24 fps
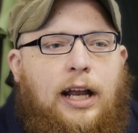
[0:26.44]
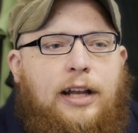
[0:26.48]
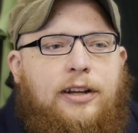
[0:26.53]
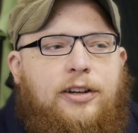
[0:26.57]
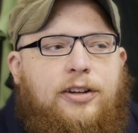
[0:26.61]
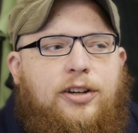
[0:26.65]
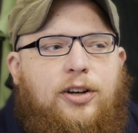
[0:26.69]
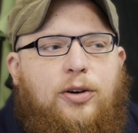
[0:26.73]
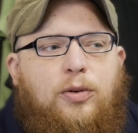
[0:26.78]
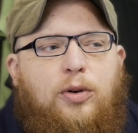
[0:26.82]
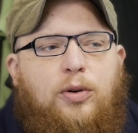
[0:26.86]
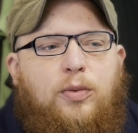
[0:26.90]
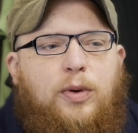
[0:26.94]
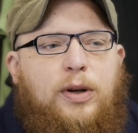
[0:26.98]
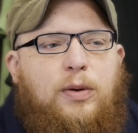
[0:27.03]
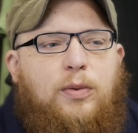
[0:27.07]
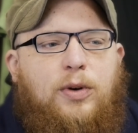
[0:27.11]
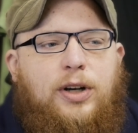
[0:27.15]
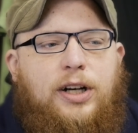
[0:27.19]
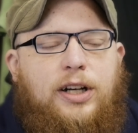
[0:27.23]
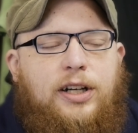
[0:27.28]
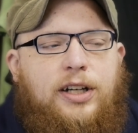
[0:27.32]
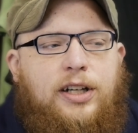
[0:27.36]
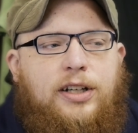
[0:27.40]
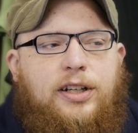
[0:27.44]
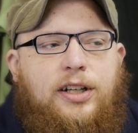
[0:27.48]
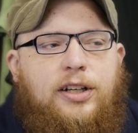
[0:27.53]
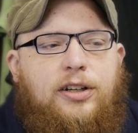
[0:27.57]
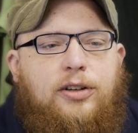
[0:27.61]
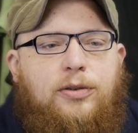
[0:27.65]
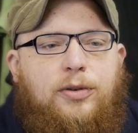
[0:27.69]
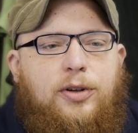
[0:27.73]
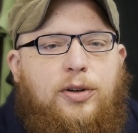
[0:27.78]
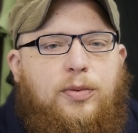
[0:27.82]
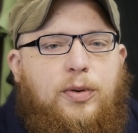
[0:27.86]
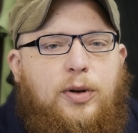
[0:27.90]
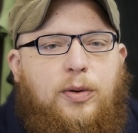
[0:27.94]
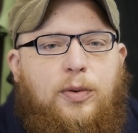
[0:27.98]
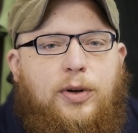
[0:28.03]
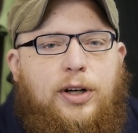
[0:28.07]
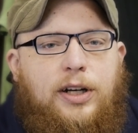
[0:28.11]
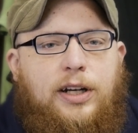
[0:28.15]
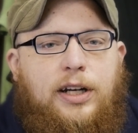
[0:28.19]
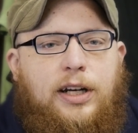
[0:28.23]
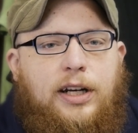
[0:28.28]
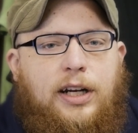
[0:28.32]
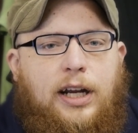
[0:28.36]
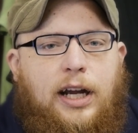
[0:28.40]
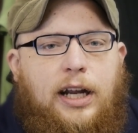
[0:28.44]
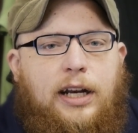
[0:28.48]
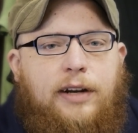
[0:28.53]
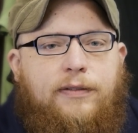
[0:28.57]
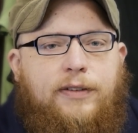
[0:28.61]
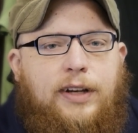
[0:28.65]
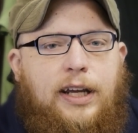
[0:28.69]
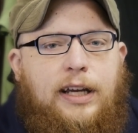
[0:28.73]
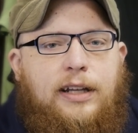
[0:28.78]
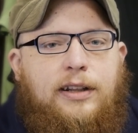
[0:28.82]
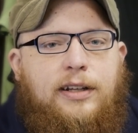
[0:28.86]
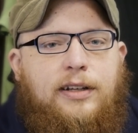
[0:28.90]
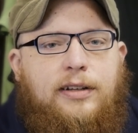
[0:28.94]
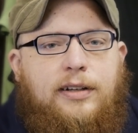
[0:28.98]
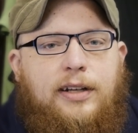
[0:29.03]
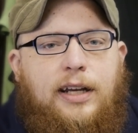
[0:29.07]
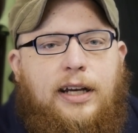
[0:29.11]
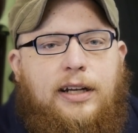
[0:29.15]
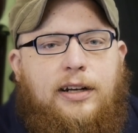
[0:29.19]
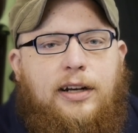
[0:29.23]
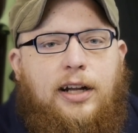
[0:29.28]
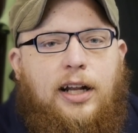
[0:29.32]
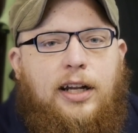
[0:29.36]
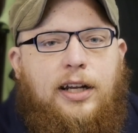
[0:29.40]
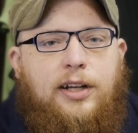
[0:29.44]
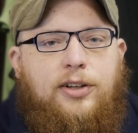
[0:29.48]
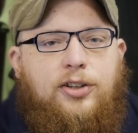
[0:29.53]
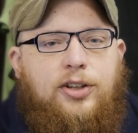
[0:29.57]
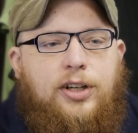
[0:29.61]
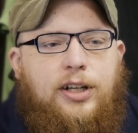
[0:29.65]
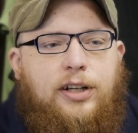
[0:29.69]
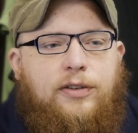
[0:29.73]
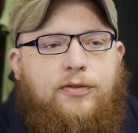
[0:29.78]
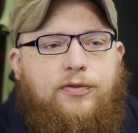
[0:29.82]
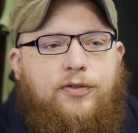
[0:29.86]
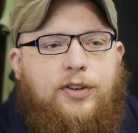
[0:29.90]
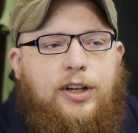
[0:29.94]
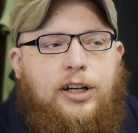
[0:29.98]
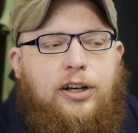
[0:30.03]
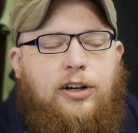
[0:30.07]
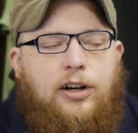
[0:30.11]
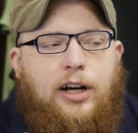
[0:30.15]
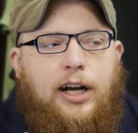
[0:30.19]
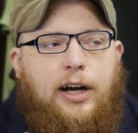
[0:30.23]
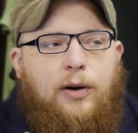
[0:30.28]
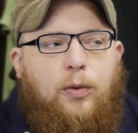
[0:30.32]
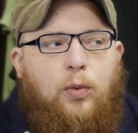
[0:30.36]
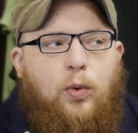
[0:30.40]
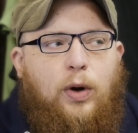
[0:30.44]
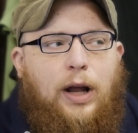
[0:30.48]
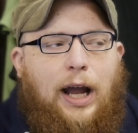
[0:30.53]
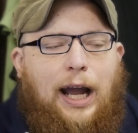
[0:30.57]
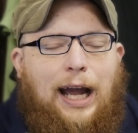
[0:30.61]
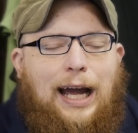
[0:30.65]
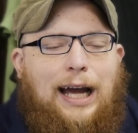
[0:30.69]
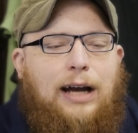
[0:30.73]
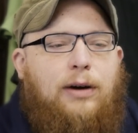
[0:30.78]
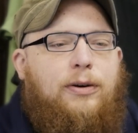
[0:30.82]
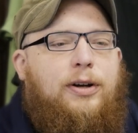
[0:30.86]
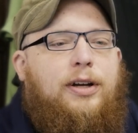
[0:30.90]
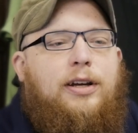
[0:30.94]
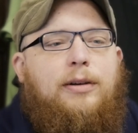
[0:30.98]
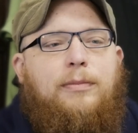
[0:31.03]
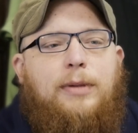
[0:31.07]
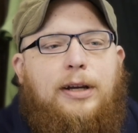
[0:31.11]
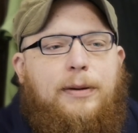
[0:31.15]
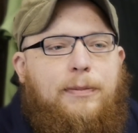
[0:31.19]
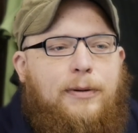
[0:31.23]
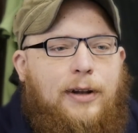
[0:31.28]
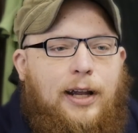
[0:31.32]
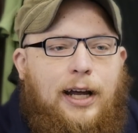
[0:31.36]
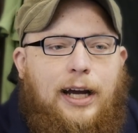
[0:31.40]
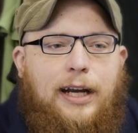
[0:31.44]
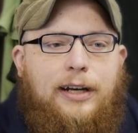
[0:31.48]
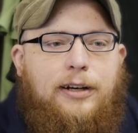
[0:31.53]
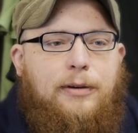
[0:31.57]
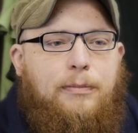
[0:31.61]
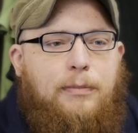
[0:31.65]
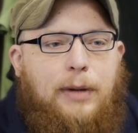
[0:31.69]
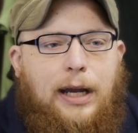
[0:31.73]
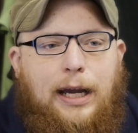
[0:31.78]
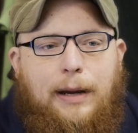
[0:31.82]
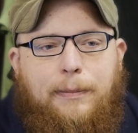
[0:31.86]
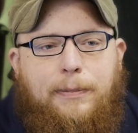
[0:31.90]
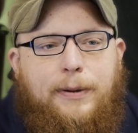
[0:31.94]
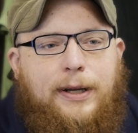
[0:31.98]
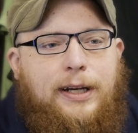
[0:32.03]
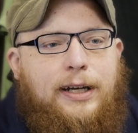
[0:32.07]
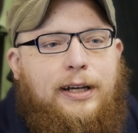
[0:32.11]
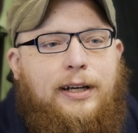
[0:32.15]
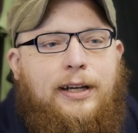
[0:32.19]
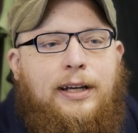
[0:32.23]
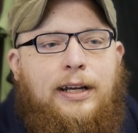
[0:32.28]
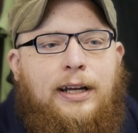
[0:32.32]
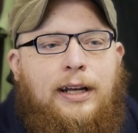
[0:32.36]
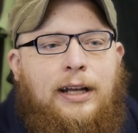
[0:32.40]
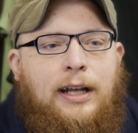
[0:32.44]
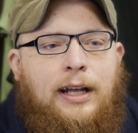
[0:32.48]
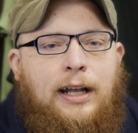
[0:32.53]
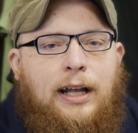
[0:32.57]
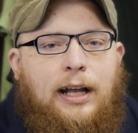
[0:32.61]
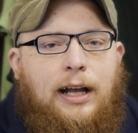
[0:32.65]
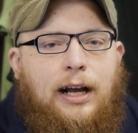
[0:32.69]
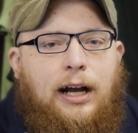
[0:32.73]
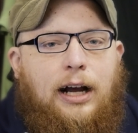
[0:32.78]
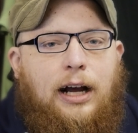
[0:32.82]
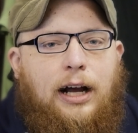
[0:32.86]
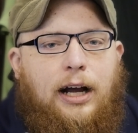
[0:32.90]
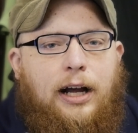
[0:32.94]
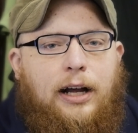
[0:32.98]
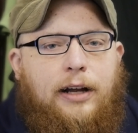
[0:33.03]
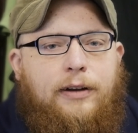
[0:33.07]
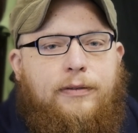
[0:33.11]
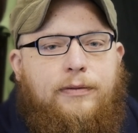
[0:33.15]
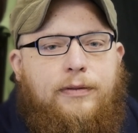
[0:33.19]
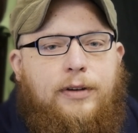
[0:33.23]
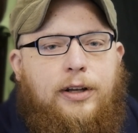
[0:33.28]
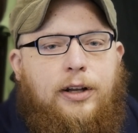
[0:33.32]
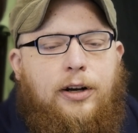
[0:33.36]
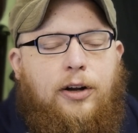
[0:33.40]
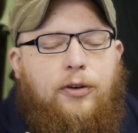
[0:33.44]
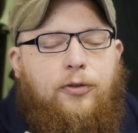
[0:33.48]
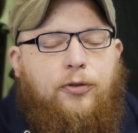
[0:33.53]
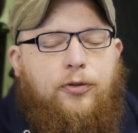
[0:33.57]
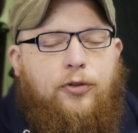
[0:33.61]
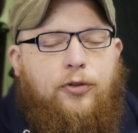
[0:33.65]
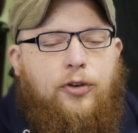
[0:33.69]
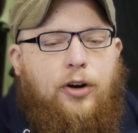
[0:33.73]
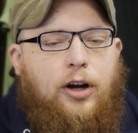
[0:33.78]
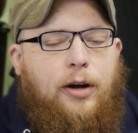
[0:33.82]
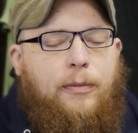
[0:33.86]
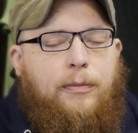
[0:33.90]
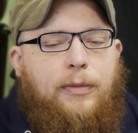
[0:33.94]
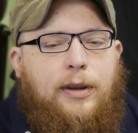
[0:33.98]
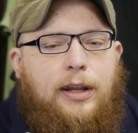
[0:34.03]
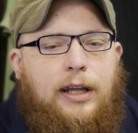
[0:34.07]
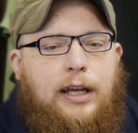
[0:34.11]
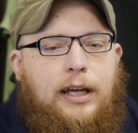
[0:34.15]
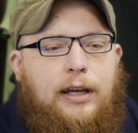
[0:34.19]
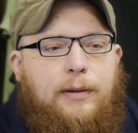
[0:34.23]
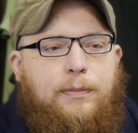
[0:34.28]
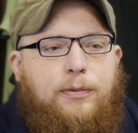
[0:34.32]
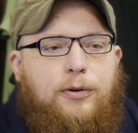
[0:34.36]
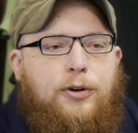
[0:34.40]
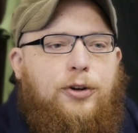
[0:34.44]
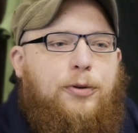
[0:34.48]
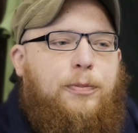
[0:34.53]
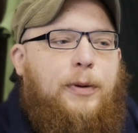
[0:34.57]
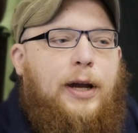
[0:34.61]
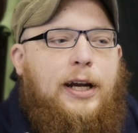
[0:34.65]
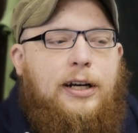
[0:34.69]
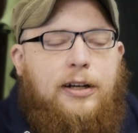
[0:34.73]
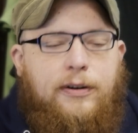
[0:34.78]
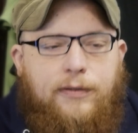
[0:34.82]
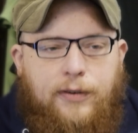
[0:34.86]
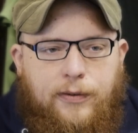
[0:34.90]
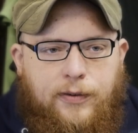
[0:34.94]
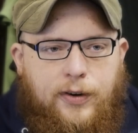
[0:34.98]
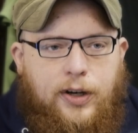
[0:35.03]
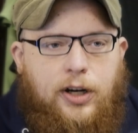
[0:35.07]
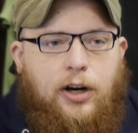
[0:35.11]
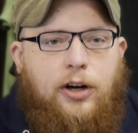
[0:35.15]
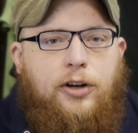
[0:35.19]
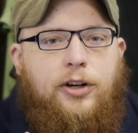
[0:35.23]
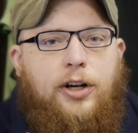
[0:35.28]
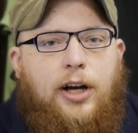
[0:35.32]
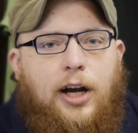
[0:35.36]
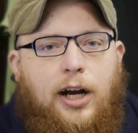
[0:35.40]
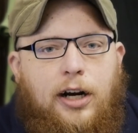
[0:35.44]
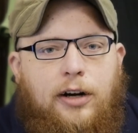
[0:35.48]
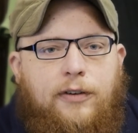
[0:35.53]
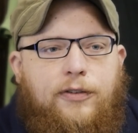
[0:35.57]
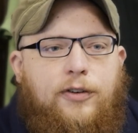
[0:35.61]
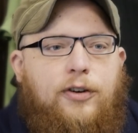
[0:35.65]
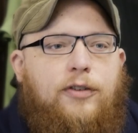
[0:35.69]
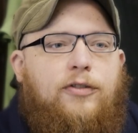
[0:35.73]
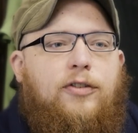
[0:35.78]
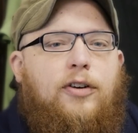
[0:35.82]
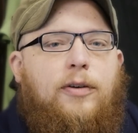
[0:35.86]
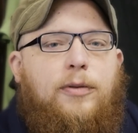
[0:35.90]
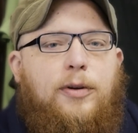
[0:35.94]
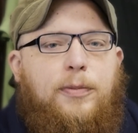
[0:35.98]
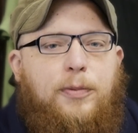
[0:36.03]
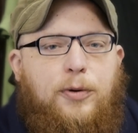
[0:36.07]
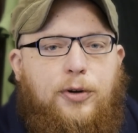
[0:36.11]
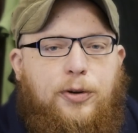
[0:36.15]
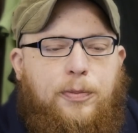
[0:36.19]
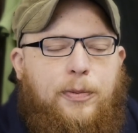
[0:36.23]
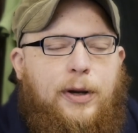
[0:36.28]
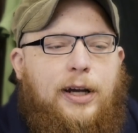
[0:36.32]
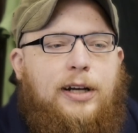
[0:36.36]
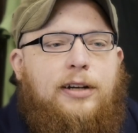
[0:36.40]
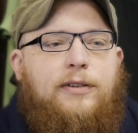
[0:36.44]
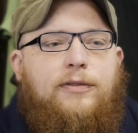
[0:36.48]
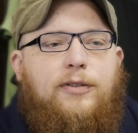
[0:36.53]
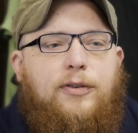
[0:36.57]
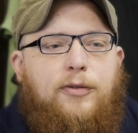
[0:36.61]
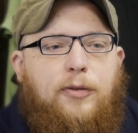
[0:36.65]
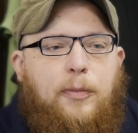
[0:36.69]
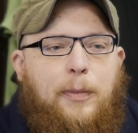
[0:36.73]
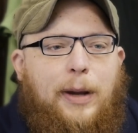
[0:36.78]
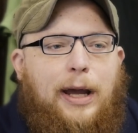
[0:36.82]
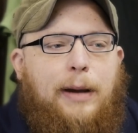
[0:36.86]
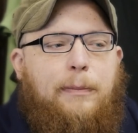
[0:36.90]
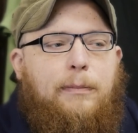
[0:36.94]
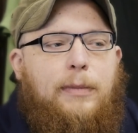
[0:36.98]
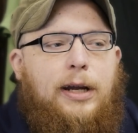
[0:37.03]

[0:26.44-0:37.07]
And so what we wanted to do was we wanted to kind of take this technology and figure out how it can be applied to mapping, you know, from the perspective of a cartographer, from the perspective of a map